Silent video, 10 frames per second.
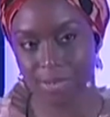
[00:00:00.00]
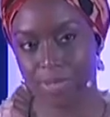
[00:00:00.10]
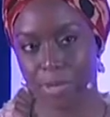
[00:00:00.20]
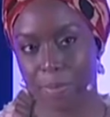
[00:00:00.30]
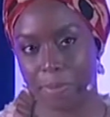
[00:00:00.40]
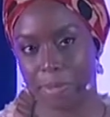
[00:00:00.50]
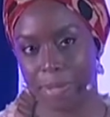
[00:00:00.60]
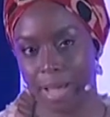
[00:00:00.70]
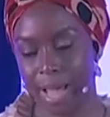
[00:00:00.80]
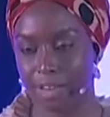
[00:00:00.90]
trip,
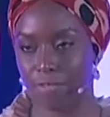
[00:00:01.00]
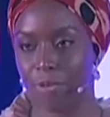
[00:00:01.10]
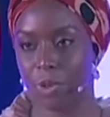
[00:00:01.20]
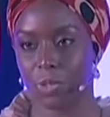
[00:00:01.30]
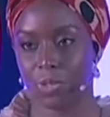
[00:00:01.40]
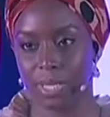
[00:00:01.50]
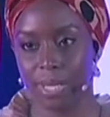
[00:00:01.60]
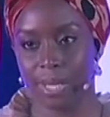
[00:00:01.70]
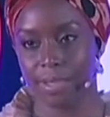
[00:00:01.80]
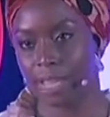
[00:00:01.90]
I had followed
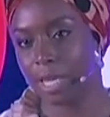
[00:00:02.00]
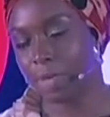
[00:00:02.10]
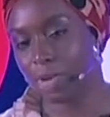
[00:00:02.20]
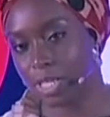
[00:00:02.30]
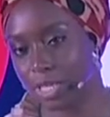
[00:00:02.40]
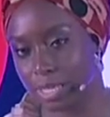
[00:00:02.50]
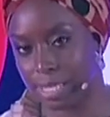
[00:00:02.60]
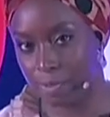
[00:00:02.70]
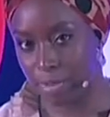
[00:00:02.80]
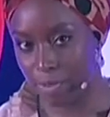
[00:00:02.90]
the immigration
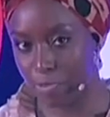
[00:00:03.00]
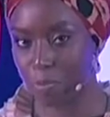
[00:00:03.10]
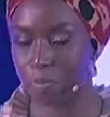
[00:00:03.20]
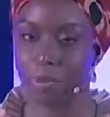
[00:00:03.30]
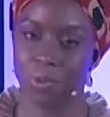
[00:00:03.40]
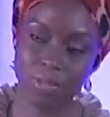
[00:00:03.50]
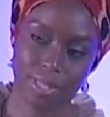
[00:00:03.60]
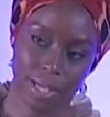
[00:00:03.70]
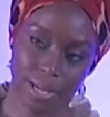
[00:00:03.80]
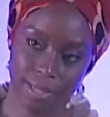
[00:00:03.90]
debate from both
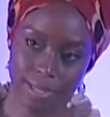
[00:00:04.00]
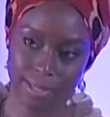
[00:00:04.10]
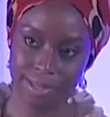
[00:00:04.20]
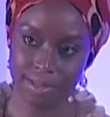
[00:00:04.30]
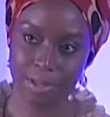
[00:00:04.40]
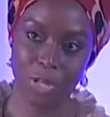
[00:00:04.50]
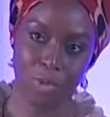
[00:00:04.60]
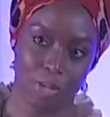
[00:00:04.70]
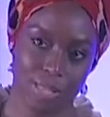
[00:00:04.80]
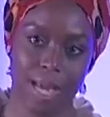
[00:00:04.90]
sides, the
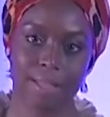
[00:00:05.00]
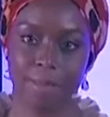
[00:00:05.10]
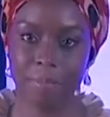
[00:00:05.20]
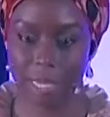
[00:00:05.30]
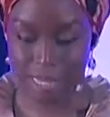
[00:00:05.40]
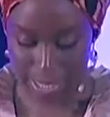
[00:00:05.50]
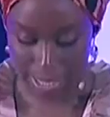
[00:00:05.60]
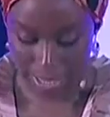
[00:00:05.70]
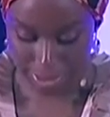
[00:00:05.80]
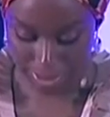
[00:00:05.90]
US and the
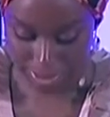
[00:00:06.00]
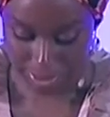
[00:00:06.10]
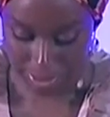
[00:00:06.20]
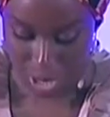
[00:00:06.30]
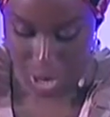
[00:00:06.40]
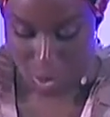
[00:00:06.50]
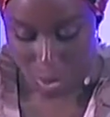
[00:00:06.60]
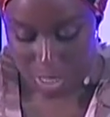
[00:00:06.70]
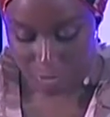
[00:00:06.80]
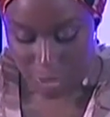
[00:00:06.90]
Mexican?
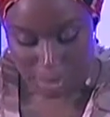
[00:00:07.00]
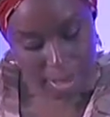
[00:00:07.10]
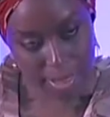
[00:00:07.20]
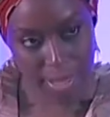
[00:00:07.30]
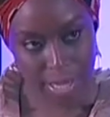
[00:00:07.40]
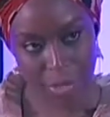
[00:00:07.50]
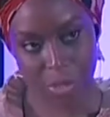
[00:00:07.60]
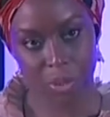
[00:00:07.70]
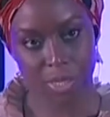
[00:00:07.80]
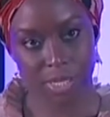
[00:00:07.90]
What if my mother had
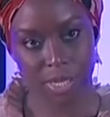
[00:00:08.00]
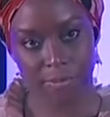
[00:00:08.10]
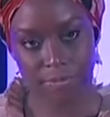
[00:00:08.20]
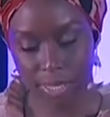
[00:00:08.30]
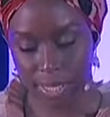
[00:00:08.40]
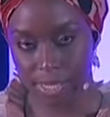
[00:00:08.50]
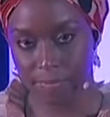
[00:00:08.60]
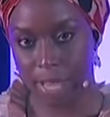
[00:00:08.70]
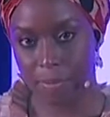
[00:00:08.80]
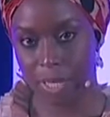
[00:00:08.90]
told us that Fide's
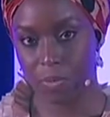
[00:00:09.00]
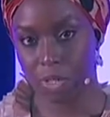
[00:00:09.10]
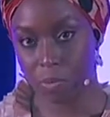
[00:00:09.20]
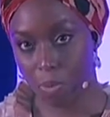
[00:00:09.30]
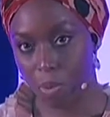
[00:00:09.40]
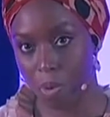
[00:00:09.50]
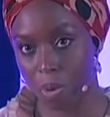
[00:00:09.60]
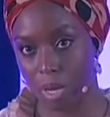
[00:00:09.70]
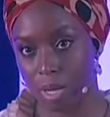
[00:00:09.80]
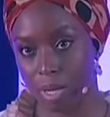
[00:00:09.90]
family was poor
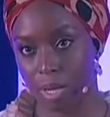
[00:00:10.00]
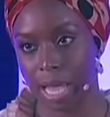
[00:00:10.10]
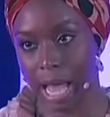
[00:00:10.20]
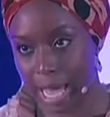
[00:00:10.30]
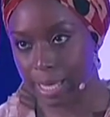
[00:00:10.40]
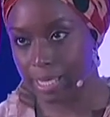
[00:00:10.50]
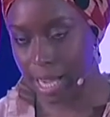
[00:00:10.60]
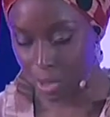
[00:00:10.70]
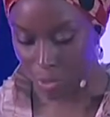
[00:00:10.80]
and had